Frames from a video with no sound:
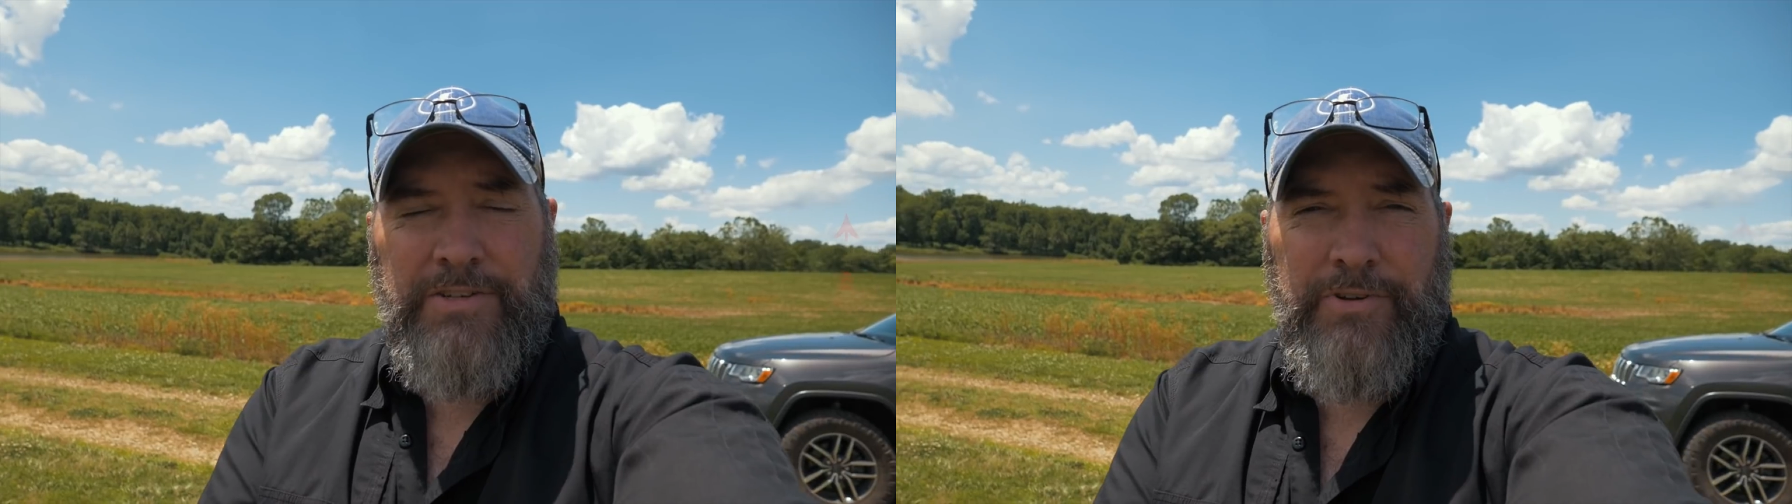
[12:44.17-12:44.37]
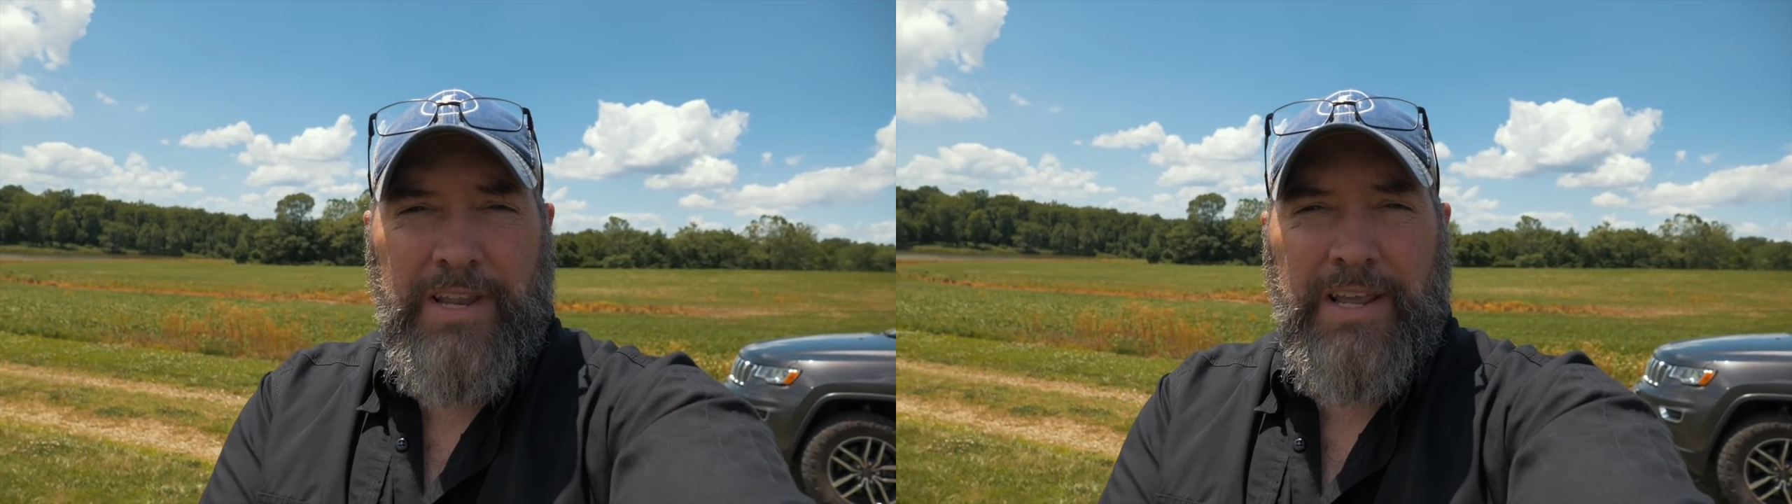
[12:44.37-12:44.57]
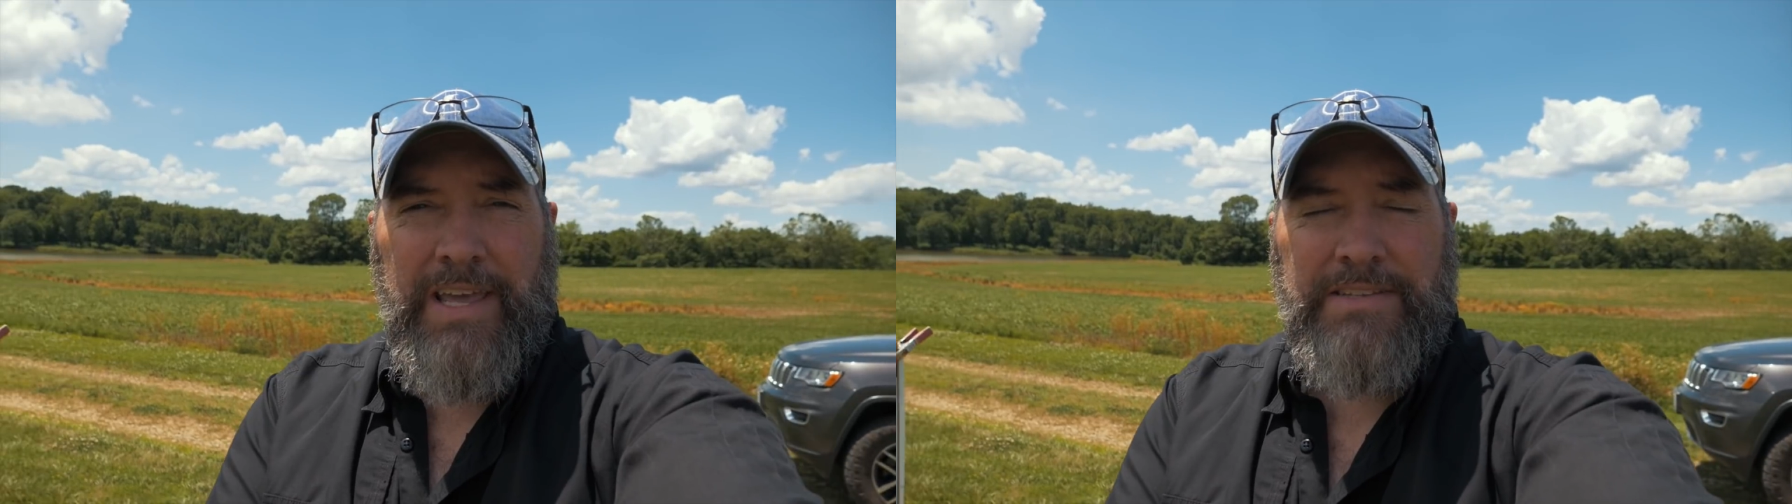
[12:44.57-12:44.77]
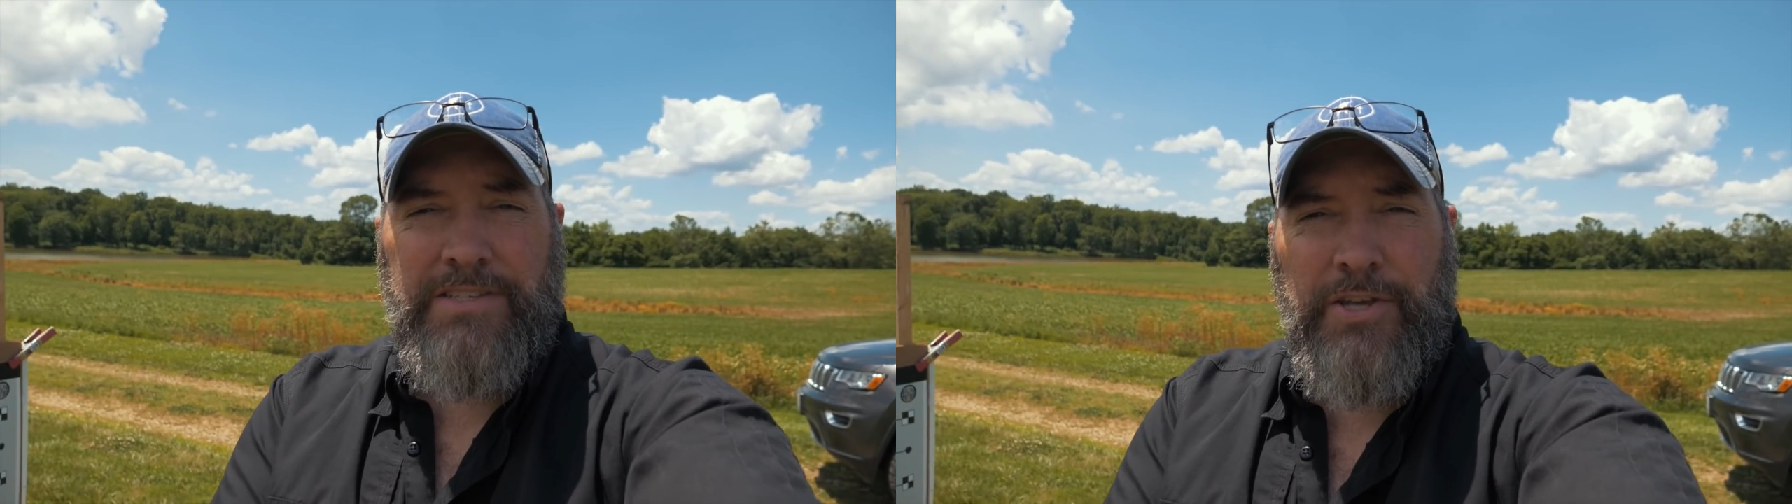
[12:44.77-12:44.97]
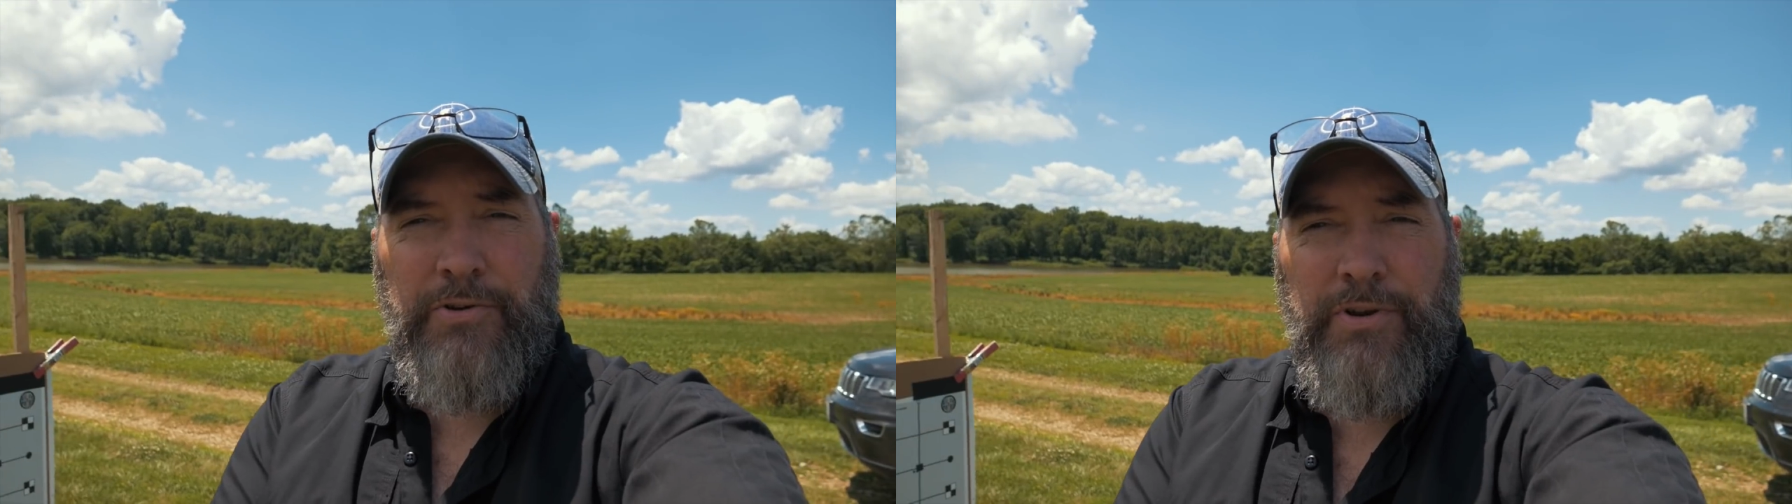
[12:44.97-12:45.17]
Tune in again
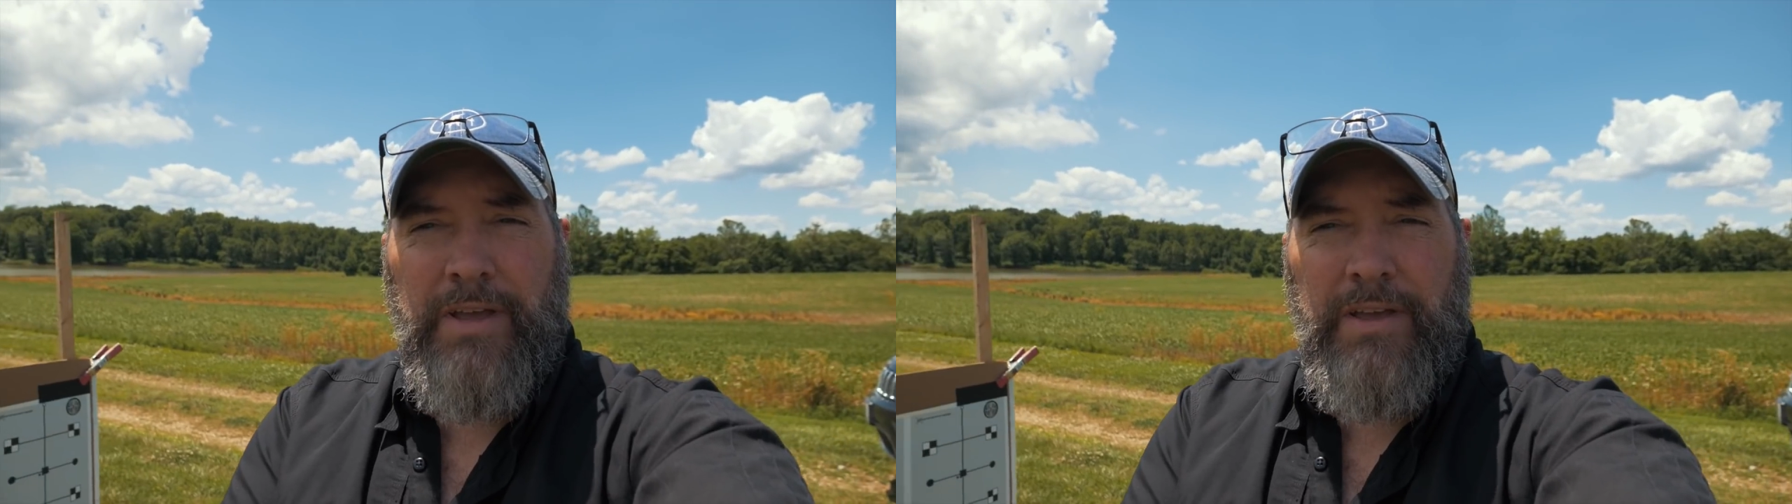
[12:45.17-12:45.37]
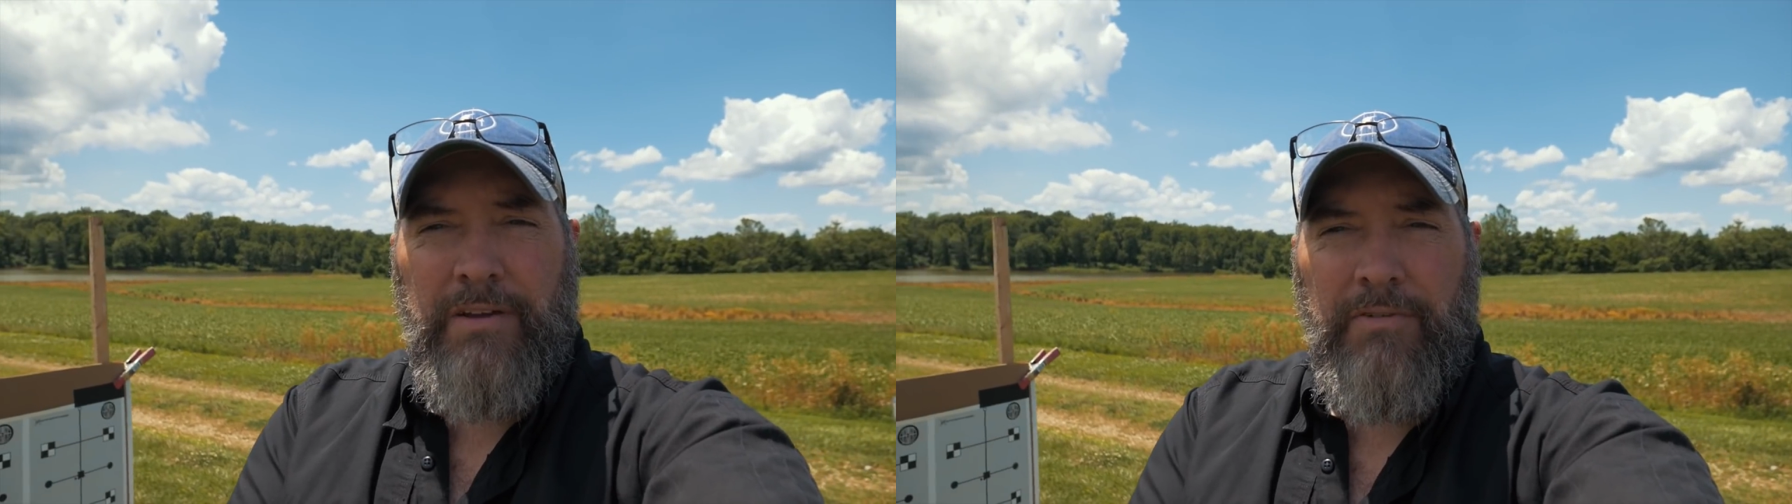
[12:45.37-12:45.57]
soon